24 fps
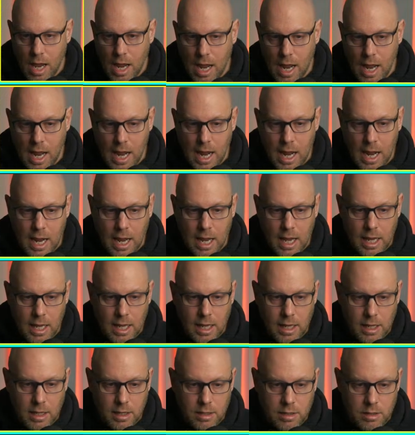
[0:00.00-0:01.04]

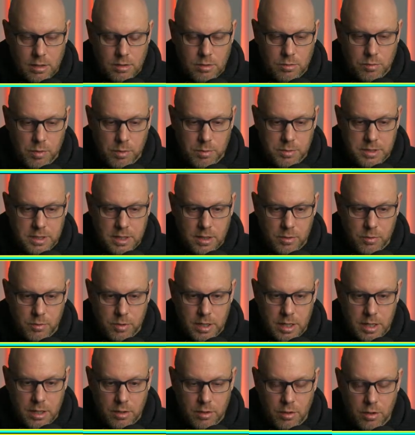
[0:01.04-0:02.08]
And what was the other one
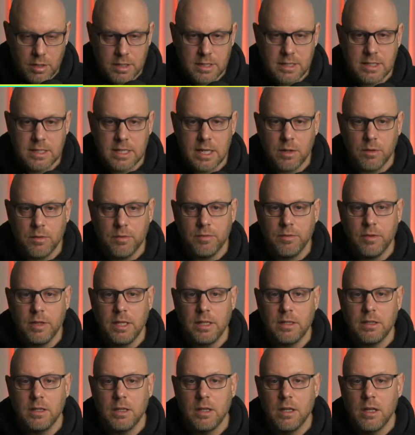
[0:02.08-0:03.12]
here? South
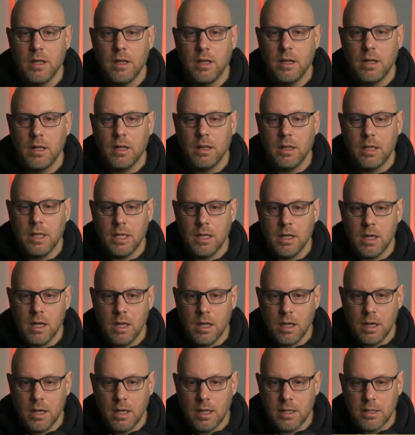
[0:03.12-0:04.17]
Fleet.
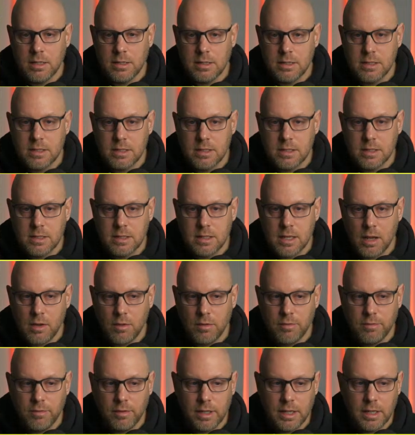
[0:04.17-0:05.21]
Klingon South
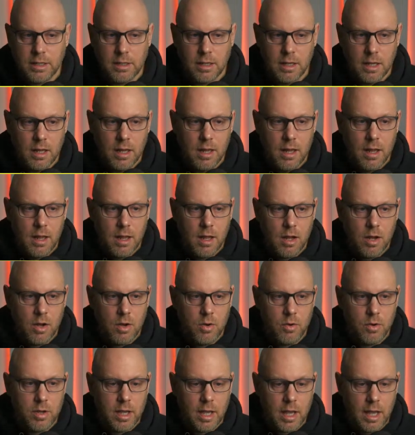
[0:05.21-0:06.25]
Fleet.
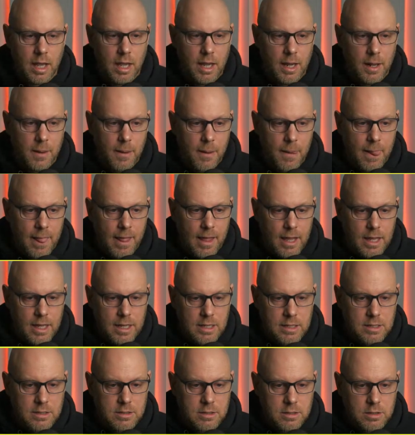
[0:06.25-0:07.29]
Okay.
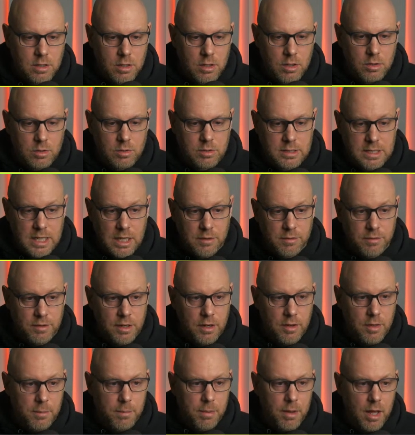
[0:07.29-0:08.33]
So South Fleet
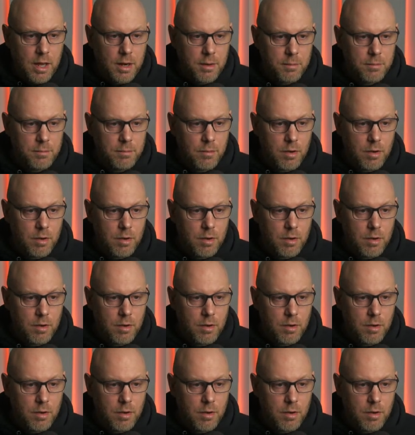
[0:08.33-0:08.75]
on the bottom.